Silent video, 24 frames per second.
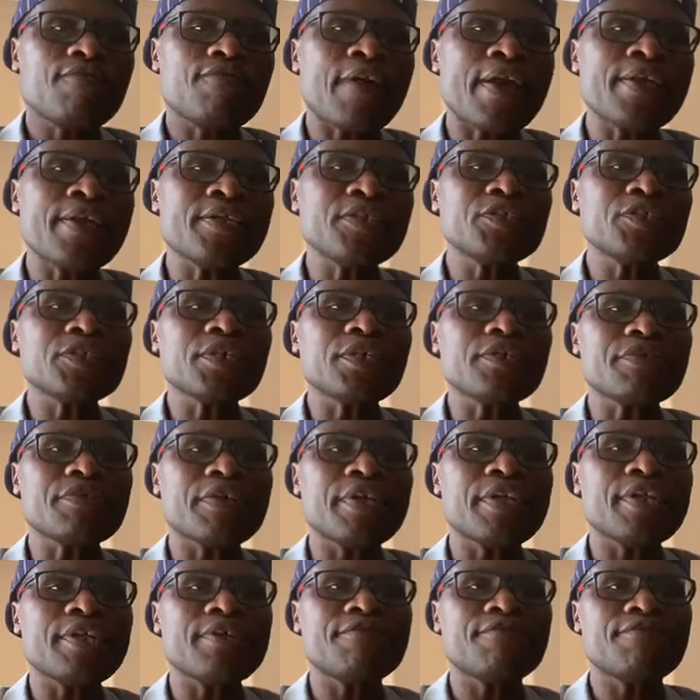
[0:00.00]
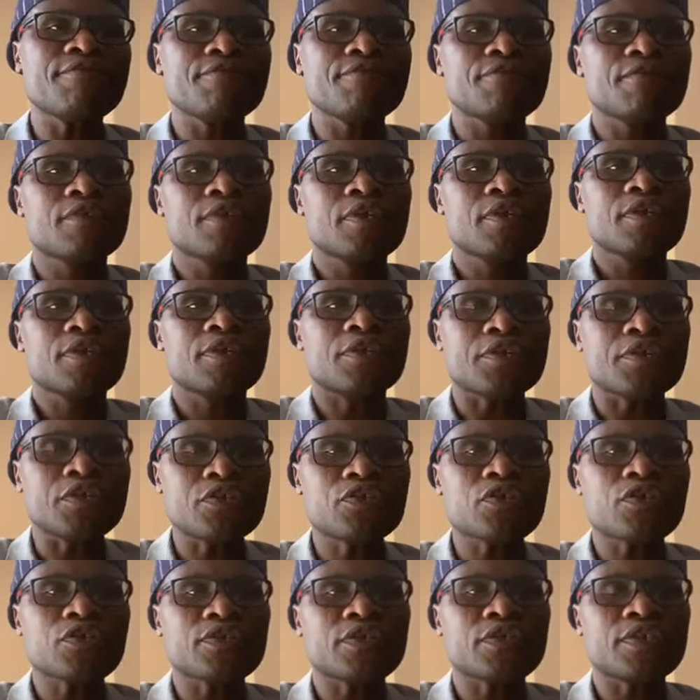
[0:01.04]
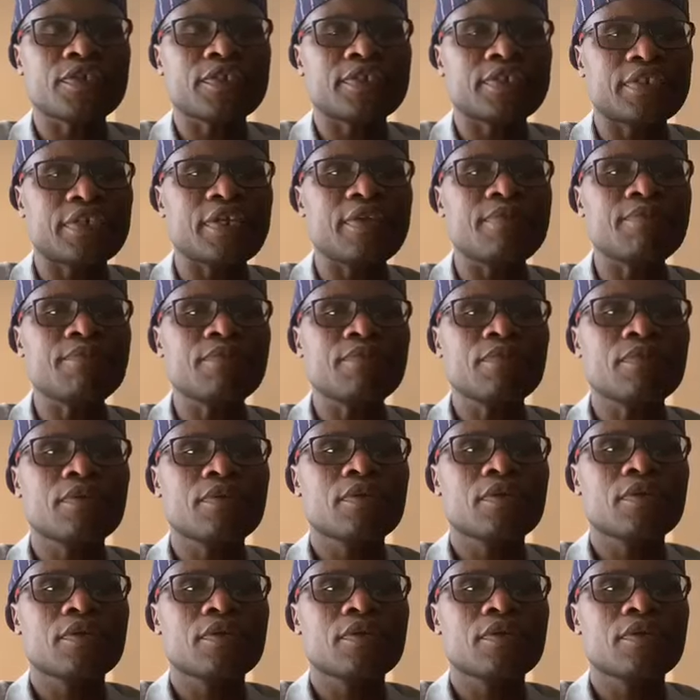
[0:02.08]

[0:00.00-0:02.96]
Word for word: financial relief resourcing team